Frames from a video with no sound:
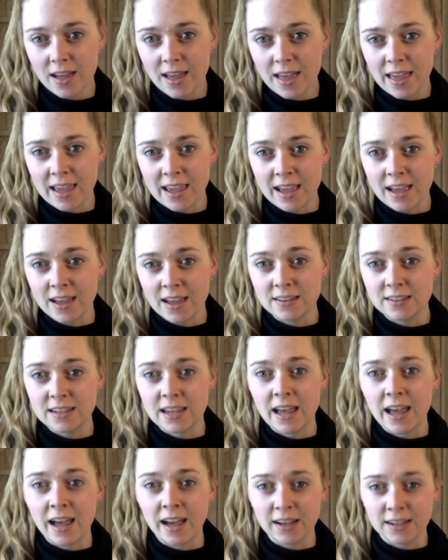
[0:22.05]
and
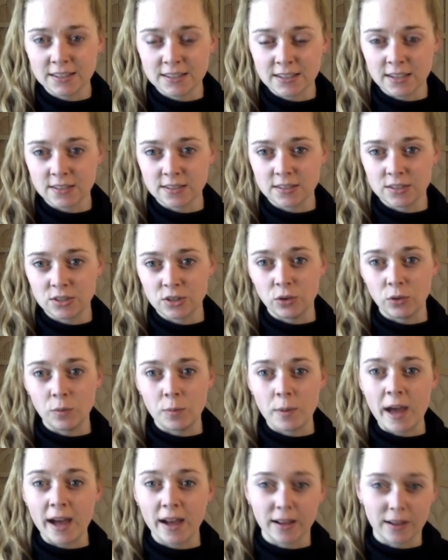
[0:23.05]
access to
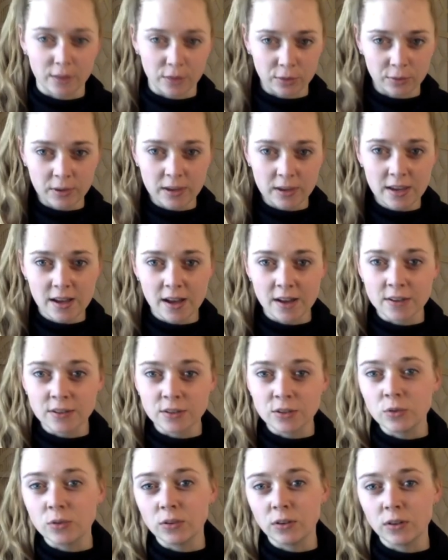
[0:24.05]
Packet 3 on
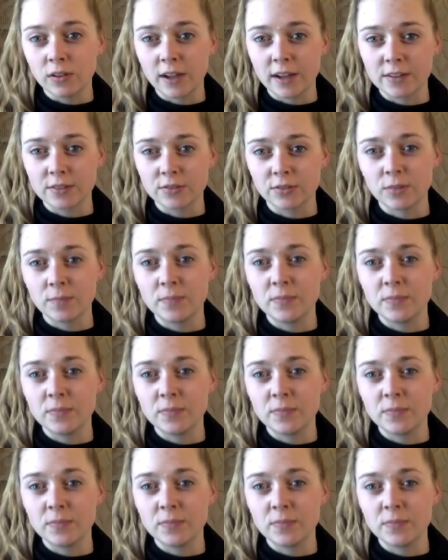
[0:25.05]
Google Classroom.